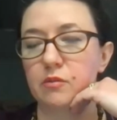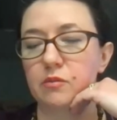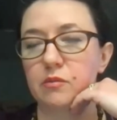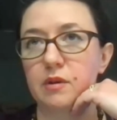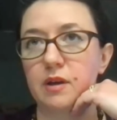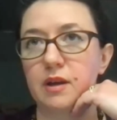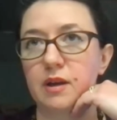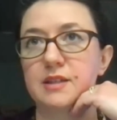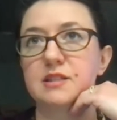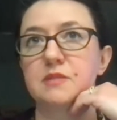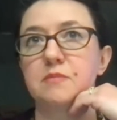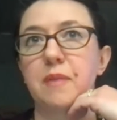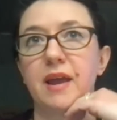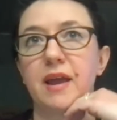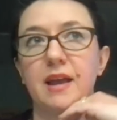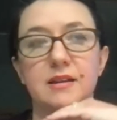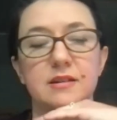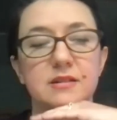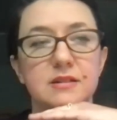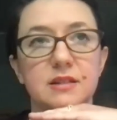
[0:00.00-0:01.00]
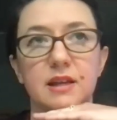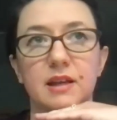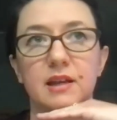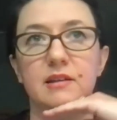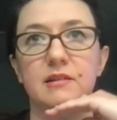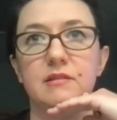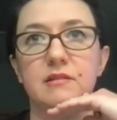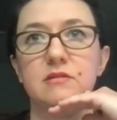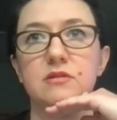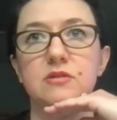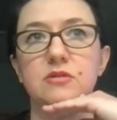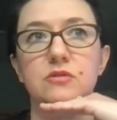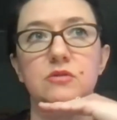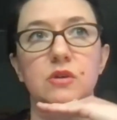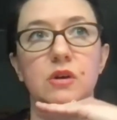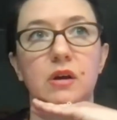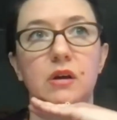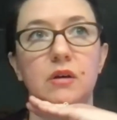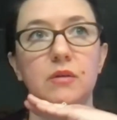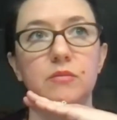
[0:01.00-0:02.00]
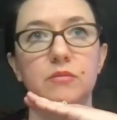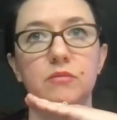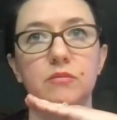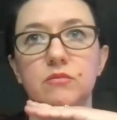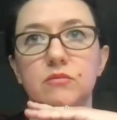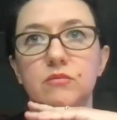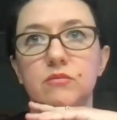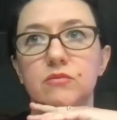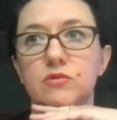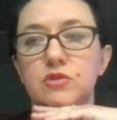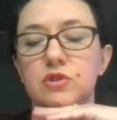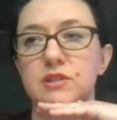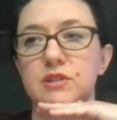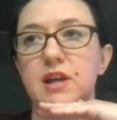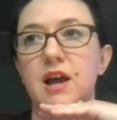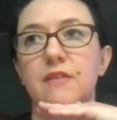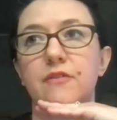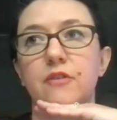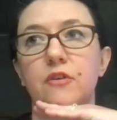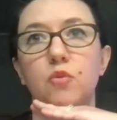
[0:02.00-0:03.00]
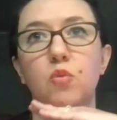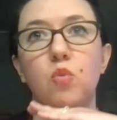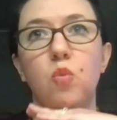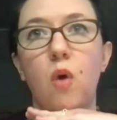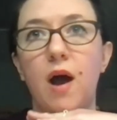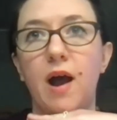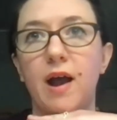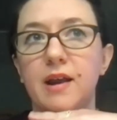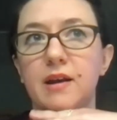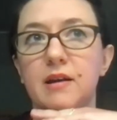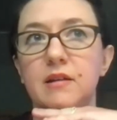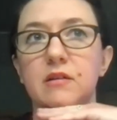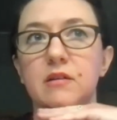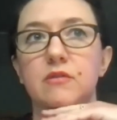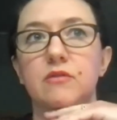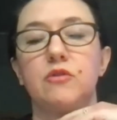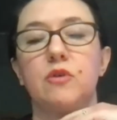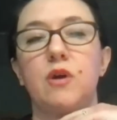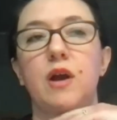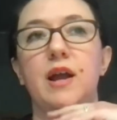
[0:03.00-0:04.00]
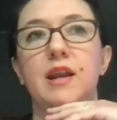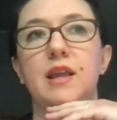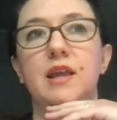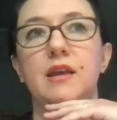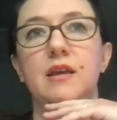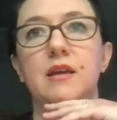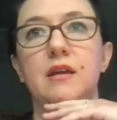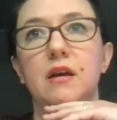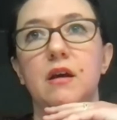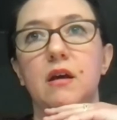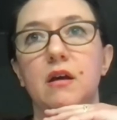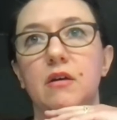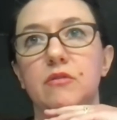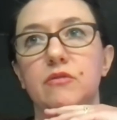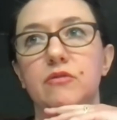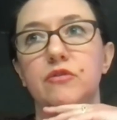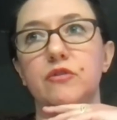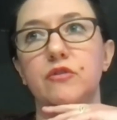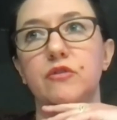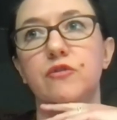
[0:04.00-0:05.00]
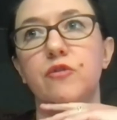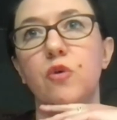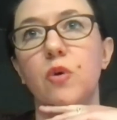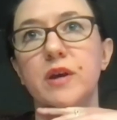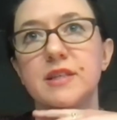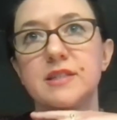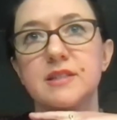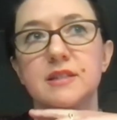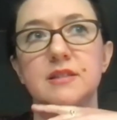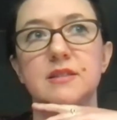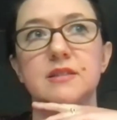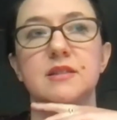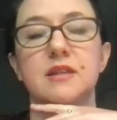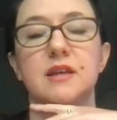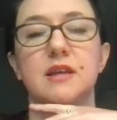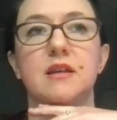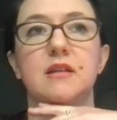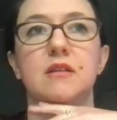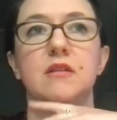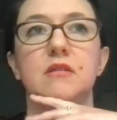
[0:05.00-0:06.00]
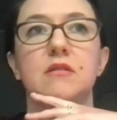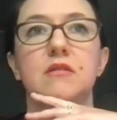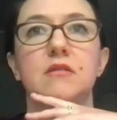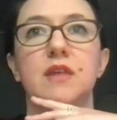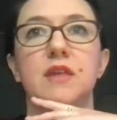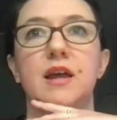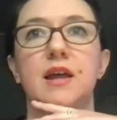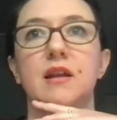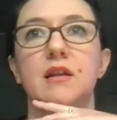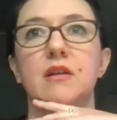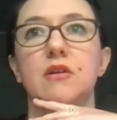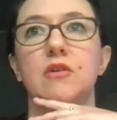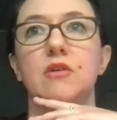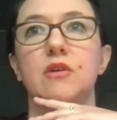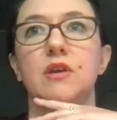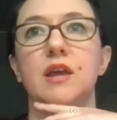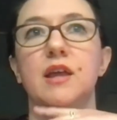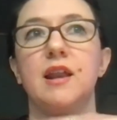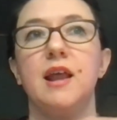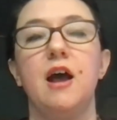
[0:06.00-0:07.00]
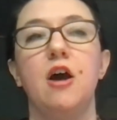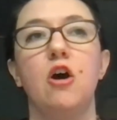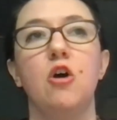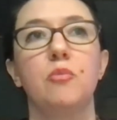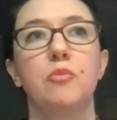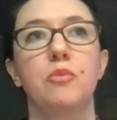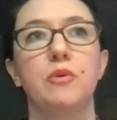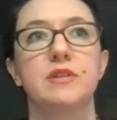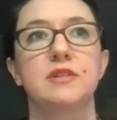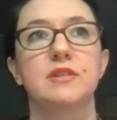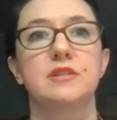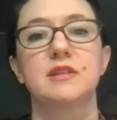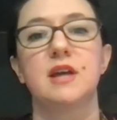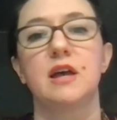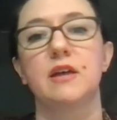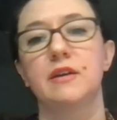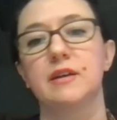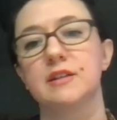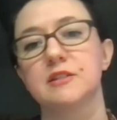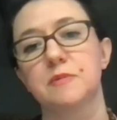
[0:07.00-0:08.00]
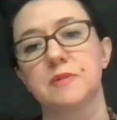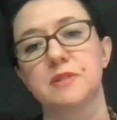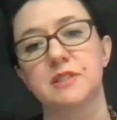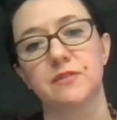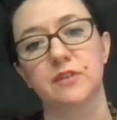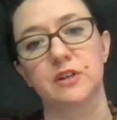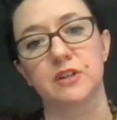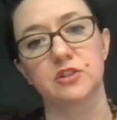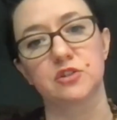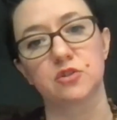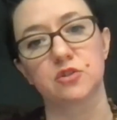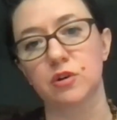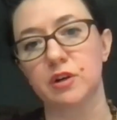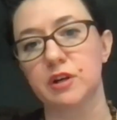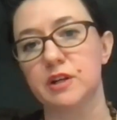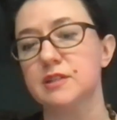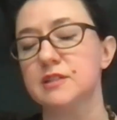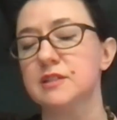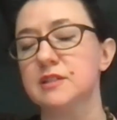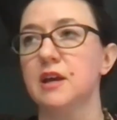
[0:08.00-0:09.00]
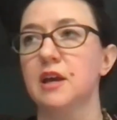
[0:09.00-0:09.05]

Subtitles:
expand and just have a wide variety of voices in that can help with telling specific stories.